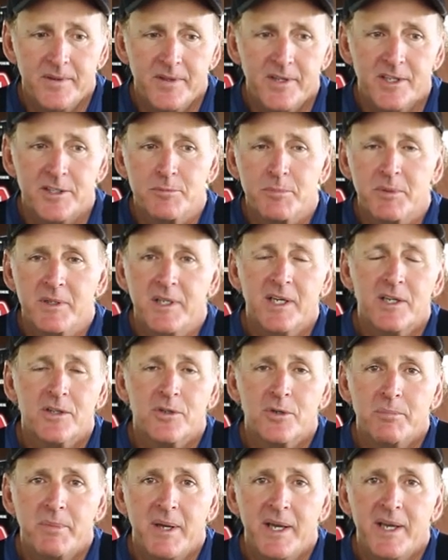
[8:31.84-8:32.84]
This
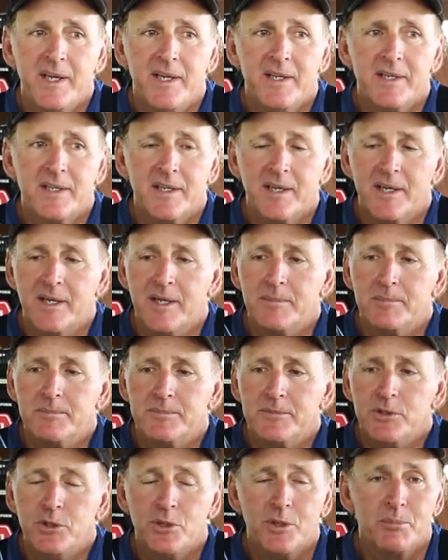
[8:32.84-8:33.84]
particular bait,
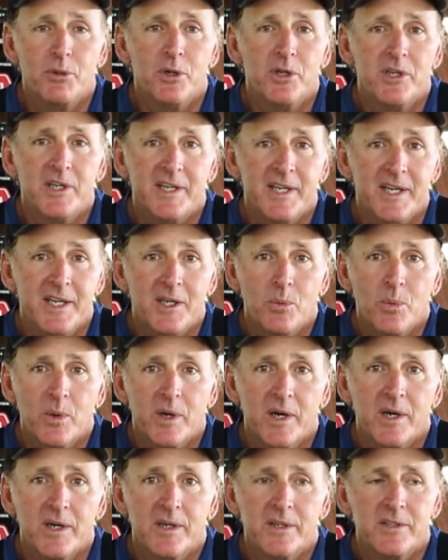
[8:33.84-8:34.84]
you can put it
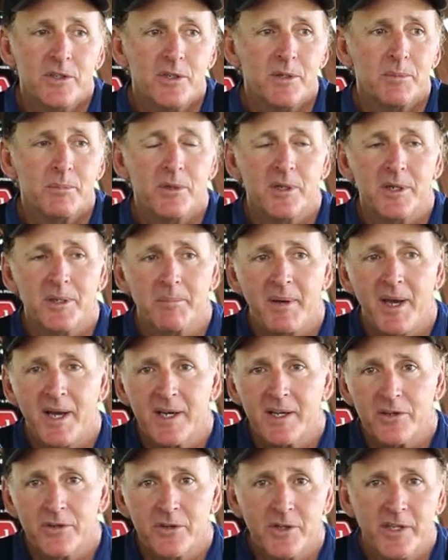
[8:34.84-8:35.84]
anywhere. You can put it
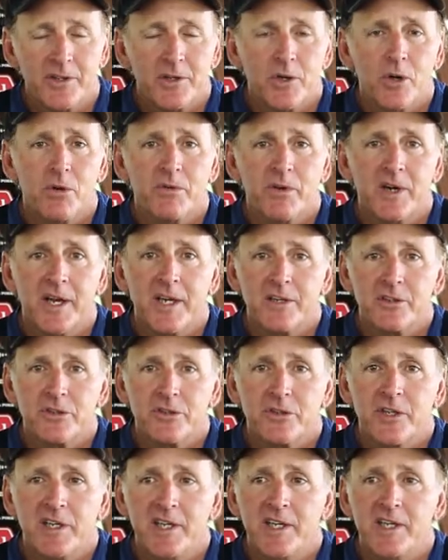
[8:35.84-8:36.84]
back underneath overhanging
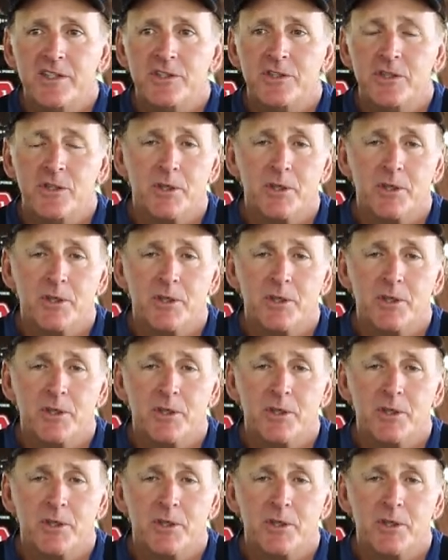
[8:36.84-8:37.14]
trees.